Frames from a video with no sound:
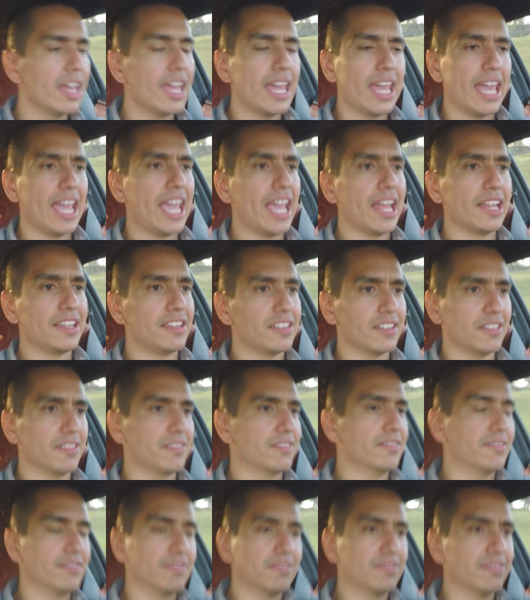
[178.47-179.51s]
It
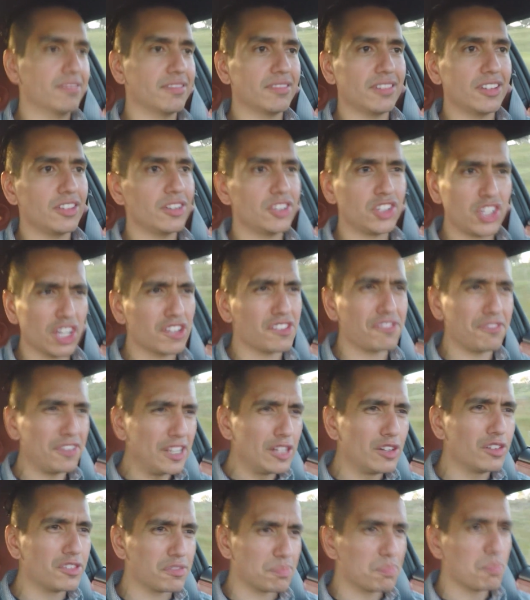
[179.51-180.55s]
just
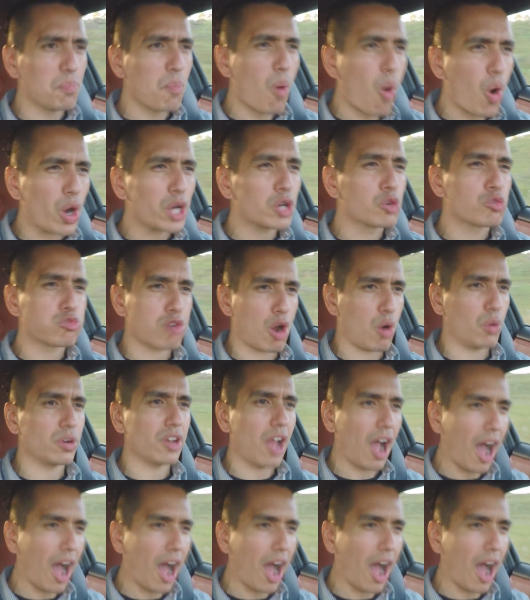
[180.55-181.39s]
feels more grown